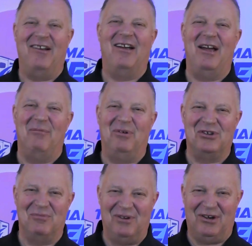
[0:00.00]
Here I am
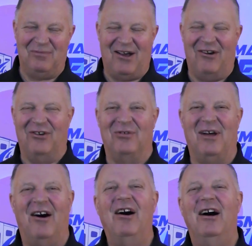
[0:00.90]
pushing Pure Power as
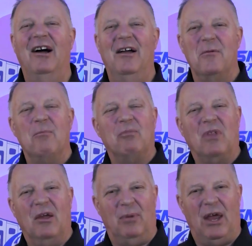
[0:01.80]
well.
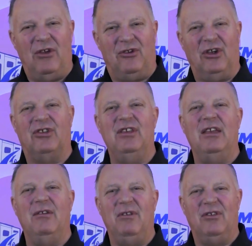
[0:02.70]
But it's just
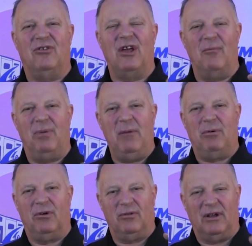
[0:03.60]
some
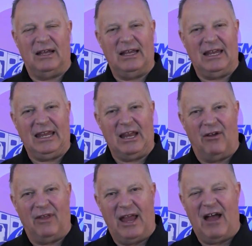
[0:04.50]
people,
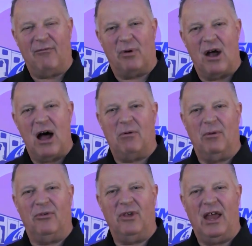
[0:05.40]
they have
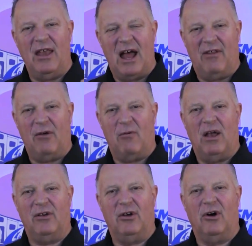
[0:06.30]
problems, and now they
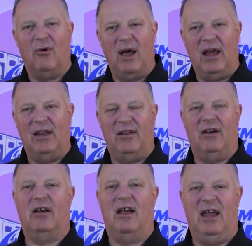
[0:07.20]
want it to go away. And then they're
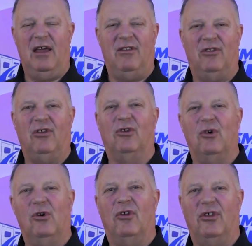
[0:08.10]
kind of, hey, this is
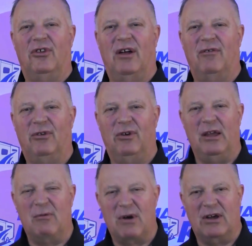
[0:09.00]
cool. This stuff is really
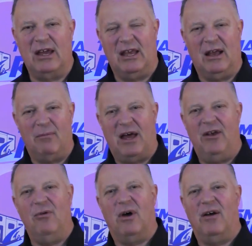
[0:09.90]
working. I bought a
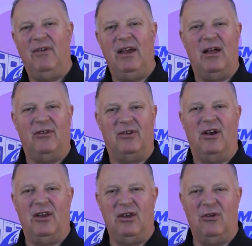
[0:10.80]
new RV and I
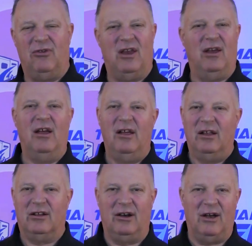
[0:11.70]
started using it.
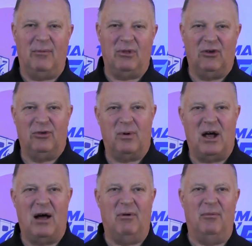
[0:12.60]
Cleared up those
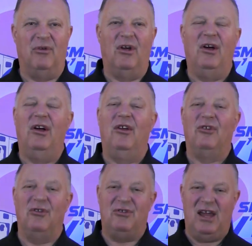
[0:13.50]
problems.
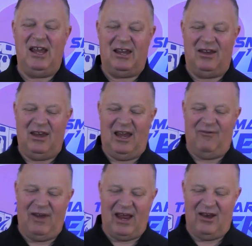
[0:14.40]
So take
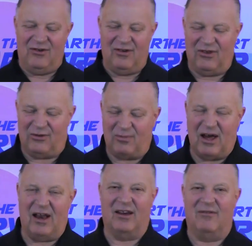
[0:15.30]
advantage of this
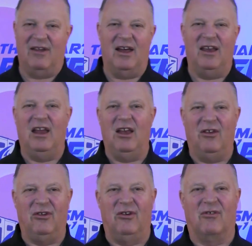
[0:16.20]
product, man. It
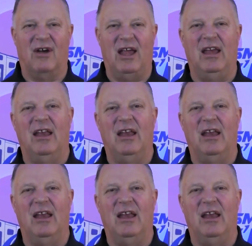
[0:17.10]
is great.